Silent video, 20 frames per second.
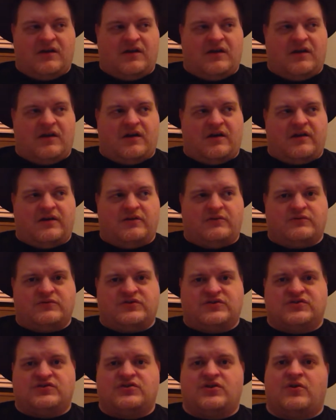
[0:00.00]
Uh, it
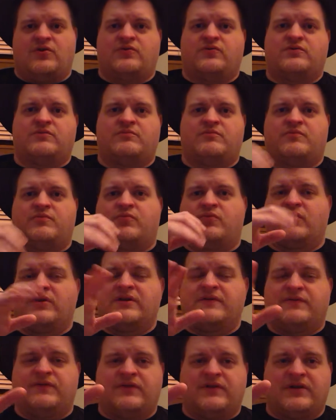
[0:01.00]
was shown
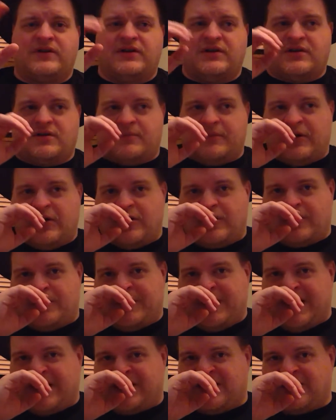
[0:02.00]
briefly in America
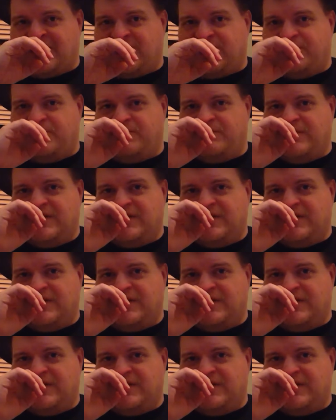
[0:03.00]
back in the